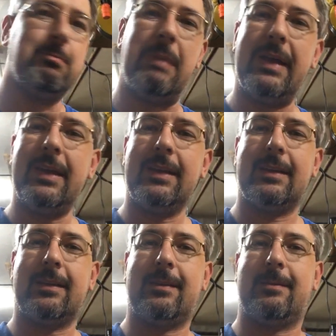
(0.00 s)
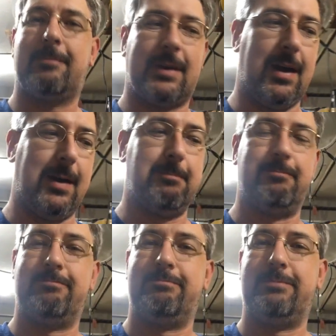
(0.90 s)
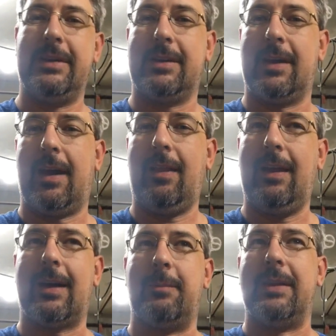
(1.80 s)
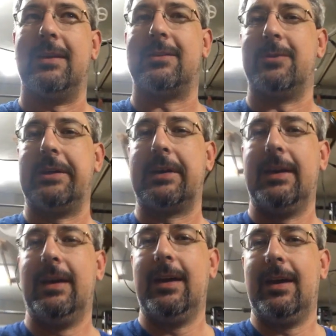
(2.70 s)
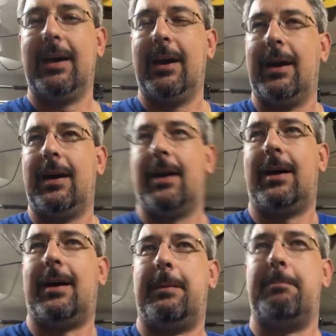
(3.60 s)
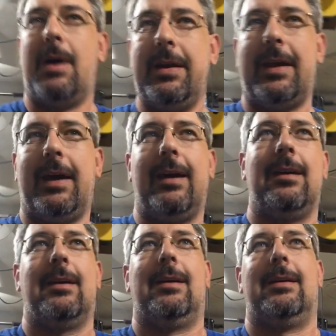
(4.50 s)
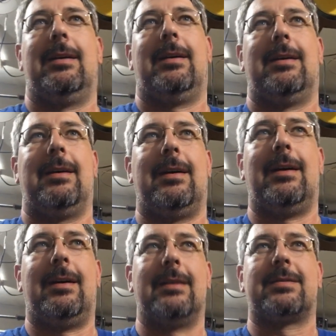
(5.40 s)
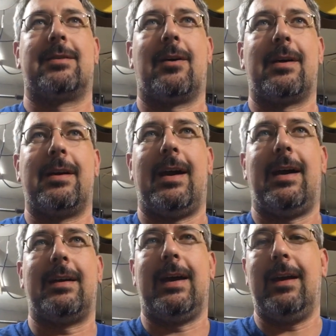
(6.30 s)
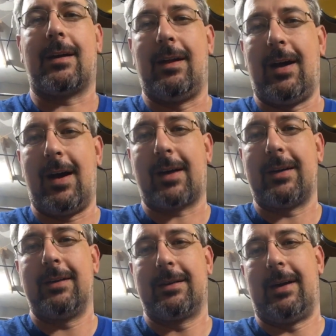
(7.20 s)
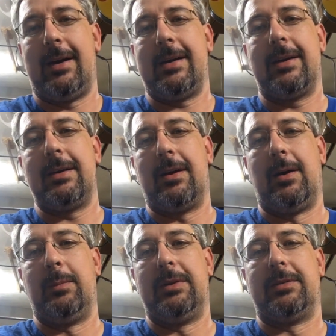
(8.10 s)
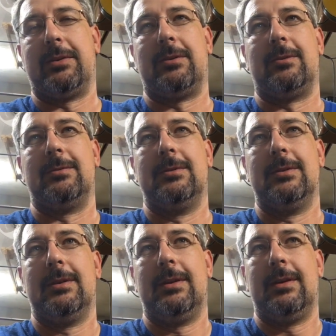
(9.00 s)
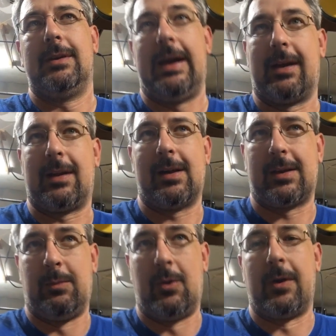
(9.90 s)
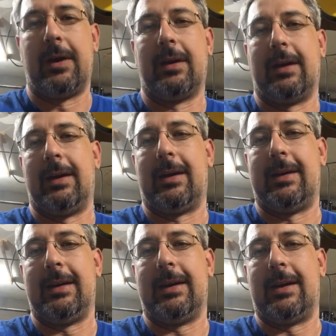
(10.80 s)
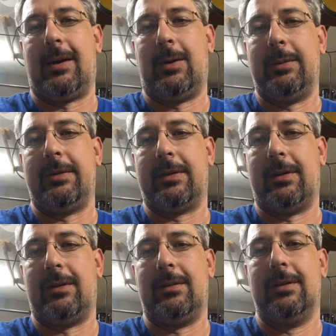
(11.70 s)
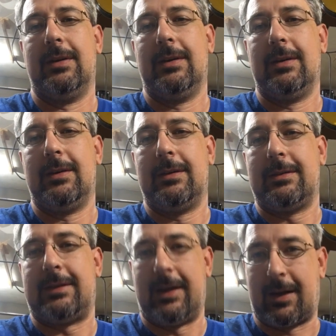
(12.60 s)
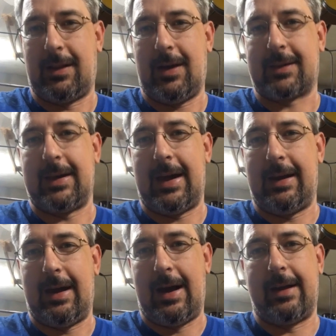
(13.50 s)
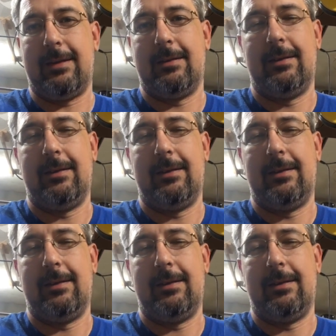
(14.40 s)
they kind of beat the hell out of me this week. Monday started at 8 o'clock. I didn't get home until 8 o'clock in the morning, and I didn't get home until 10 o'clock that night.